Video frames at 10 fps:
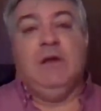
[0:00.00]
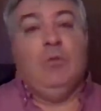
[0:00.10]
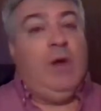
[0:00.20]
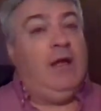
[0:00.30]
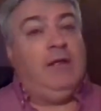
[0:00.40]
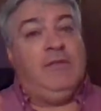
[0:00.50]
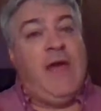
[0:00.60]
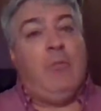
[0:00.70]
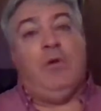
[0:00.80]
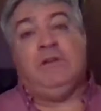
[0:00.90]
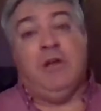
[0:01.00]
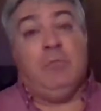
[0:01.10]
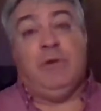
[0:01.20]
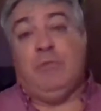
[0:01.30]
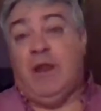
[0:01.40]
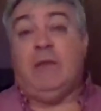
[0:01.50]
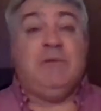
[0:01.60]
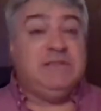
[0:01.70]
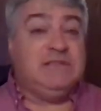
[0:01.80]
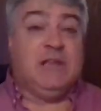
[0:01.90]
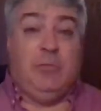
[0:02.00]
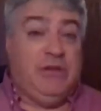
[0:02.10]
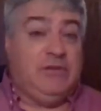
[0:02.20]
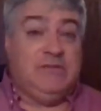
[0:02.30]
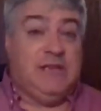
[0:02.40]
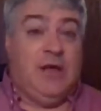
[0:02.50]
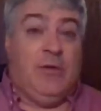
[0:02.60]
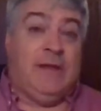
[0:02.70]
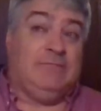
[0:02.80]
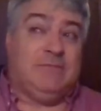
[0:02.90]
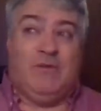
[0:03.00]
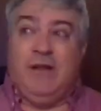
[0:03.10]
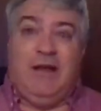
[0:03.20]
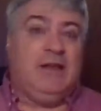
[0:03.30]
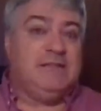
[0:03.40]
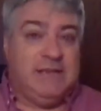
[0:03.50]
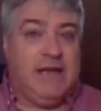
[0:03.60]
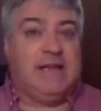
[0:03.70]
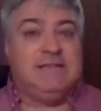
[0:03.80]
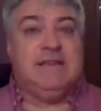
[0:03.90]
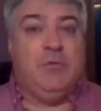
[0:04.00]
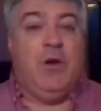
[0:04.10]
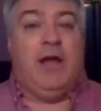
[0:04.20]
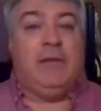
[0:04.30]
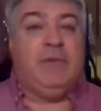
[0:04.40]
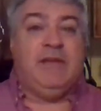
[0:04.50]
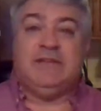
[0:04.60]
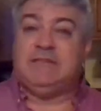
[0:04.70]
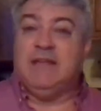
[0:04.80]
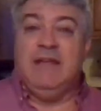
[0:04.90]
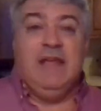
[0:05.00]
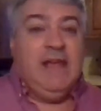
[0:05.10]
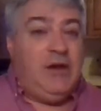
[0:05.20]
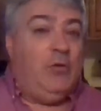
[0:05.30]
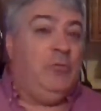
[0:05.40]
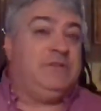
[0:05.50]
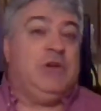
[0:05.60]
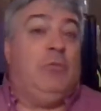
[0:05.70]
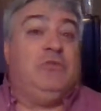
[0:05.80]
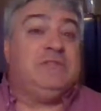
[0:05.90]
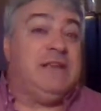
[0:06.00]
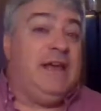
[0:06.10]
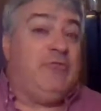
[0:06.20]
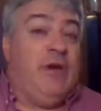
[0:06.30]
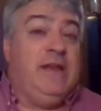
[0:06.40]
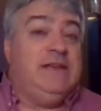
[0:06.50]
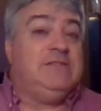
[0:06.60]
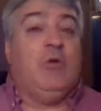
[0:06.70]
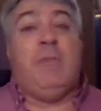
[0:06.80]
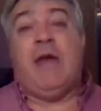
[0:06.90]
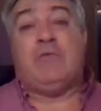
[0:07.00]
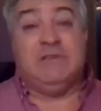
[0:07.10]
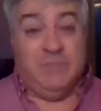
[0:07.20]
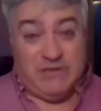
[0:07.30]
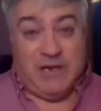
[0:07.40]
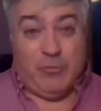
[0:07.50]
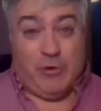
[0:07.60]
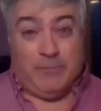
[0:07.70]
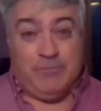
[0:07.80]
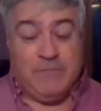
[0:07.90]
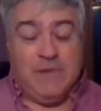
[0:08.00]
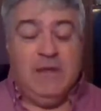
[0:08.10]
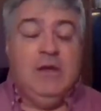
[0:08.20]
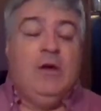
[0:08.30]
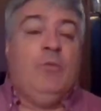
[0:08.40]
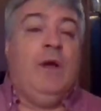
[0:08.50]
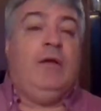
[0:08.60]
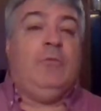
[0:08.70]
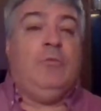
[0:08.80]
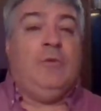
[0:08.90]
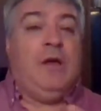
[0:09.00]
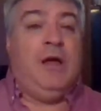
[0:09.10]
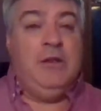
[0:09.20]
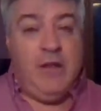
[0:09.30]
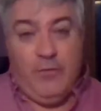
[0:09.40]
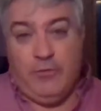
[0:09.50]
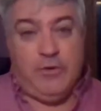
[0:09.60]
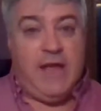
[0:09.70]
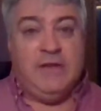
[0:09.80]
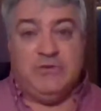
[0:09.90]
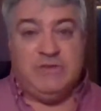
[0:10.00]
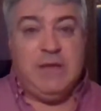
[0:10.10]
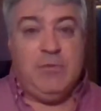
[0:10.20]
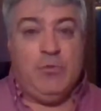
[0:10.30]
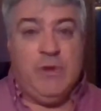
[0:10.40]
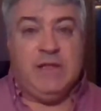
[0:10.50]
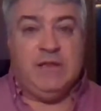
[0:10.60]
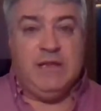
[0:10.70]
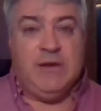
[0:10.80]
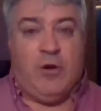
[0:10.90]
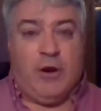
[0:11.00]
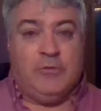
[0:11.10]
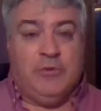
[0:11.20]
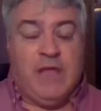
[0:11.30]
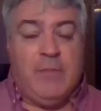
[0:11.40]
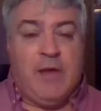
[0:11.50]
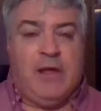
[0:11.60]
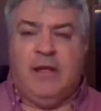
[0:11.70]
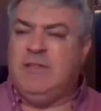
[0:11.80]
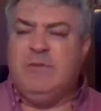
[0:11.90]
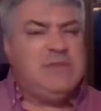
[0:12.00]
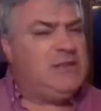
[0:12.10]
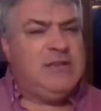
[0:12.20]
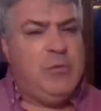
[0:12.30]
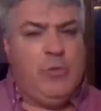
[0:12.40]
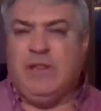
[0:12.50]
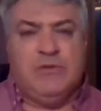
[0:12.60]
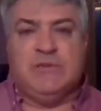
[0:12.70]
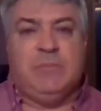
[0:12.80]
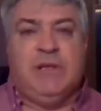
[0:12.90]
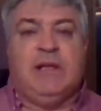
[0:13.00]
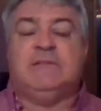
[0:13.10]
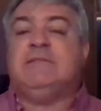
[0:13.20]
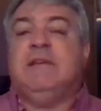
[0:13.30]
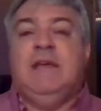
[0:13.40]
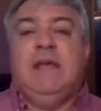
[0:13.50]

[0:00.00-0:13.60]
Well, that one company went out of business a couple of years ago, and quite honestly, I could see why, because it's almost like ratings don't matter as much anymore. Well, another Entertainment Weekly article came out. I think it was Entertainment Weekly or something else,